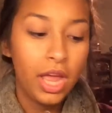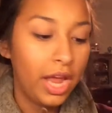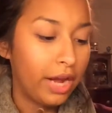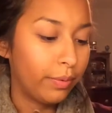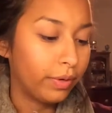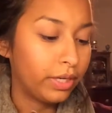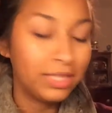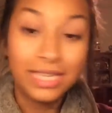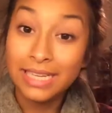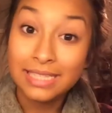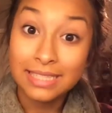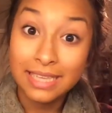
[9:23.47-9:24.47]
and we're gonna
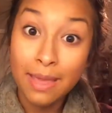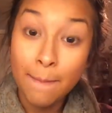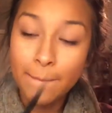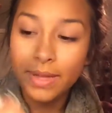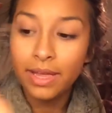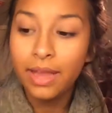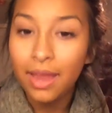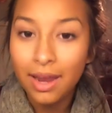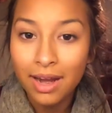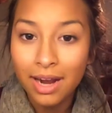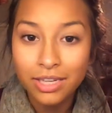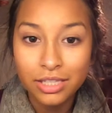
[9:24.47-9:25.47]
take Skimp,
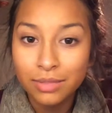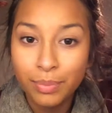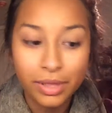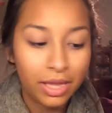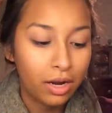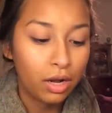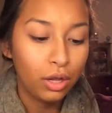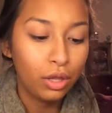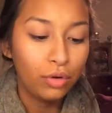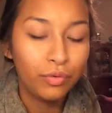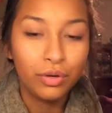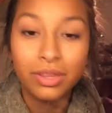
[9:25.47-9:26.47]
and I just put that all
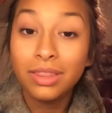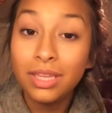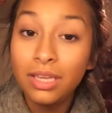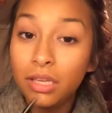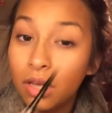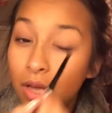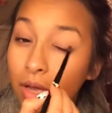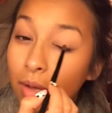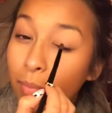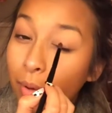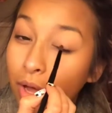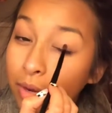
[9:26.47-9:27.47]
over the
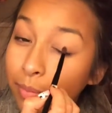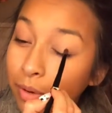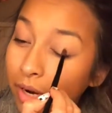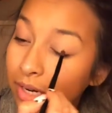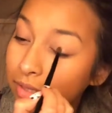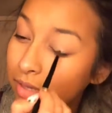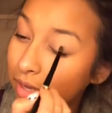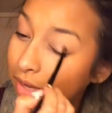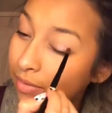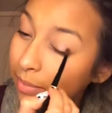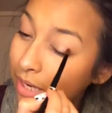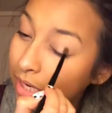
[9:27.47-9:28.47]
bottom part
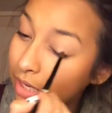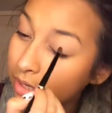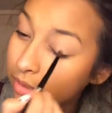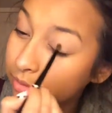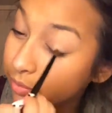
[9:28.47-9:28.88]
of my lid.